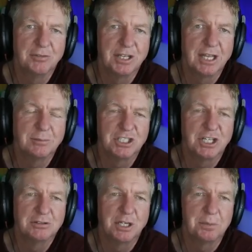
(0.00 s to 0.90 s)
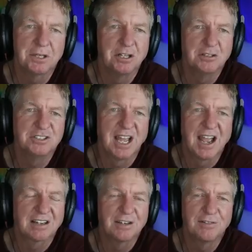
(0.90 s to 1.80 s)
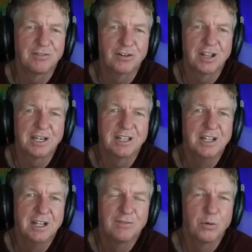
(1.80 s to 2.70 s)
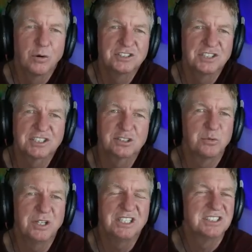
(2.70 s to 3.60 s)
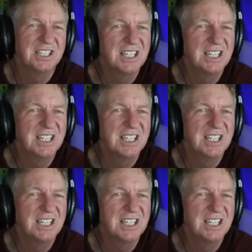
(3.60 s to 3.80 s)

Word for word: and the MJO typically goes active for like four to six weeks,